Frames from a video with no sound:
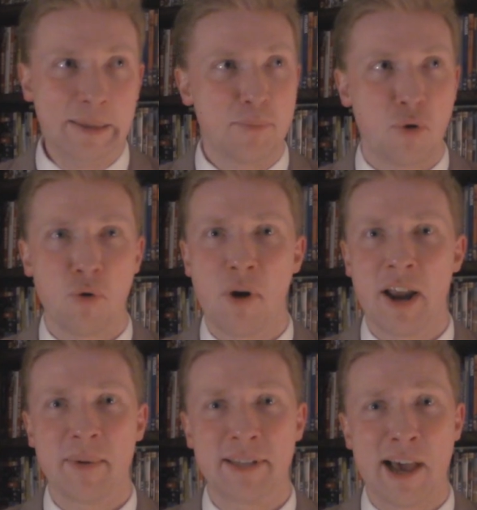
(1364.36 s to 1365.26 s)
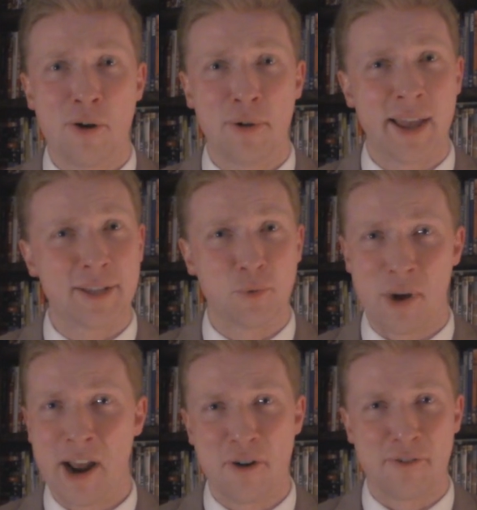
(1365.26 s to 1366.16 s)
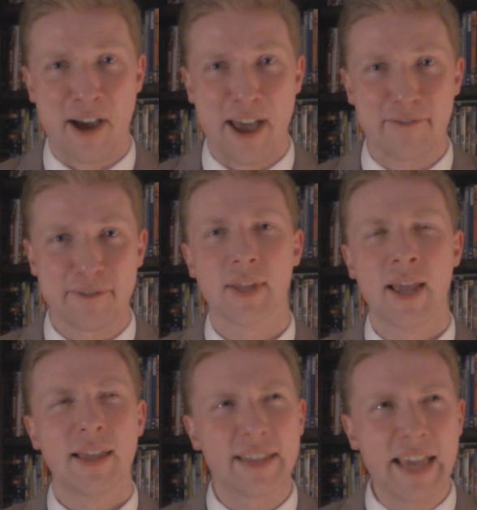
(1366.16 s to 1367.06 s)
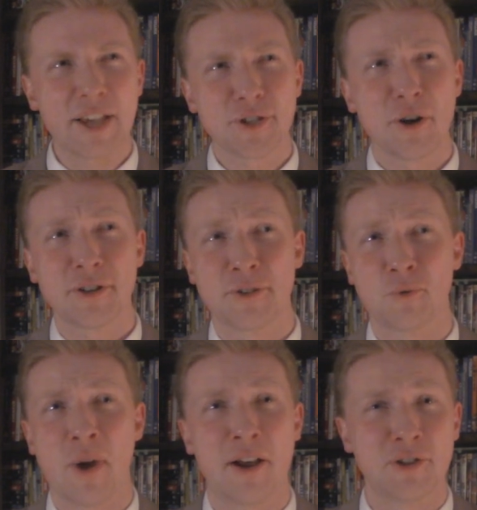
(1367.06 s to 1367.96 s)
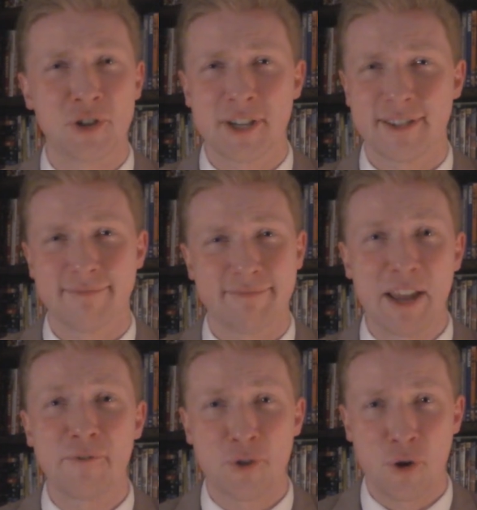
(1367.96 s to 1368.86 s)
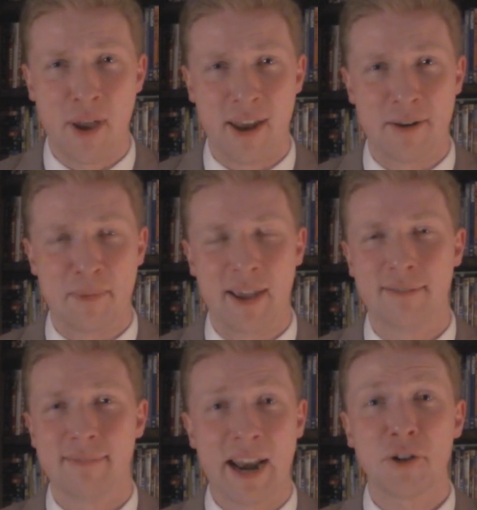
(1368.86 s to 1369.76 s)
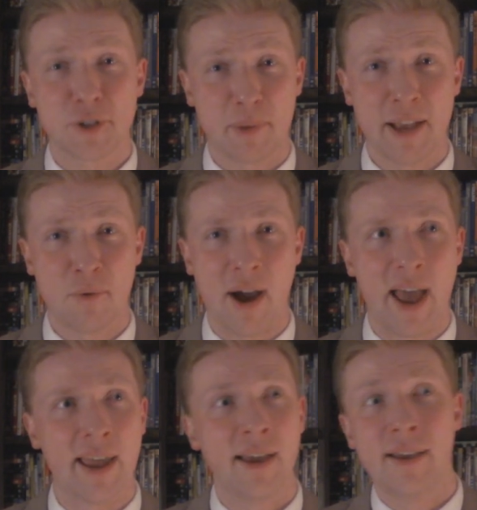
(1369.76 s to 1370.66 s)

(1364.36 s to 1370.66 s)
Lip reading: Poor Roddy McDowall gets 1 out of 5. The guest stars as well just infuriated me, and I'll explain why.